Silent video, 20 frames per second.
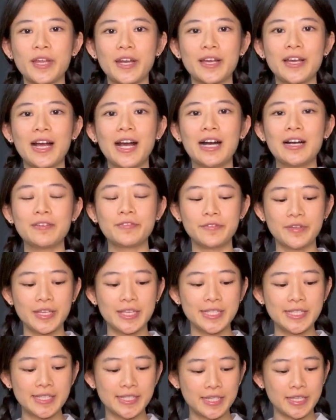I have
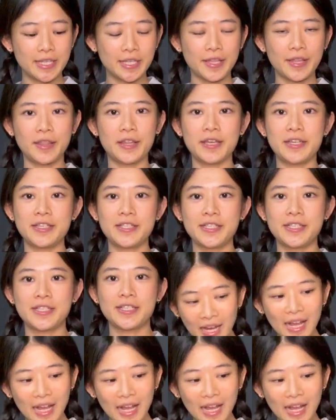is this.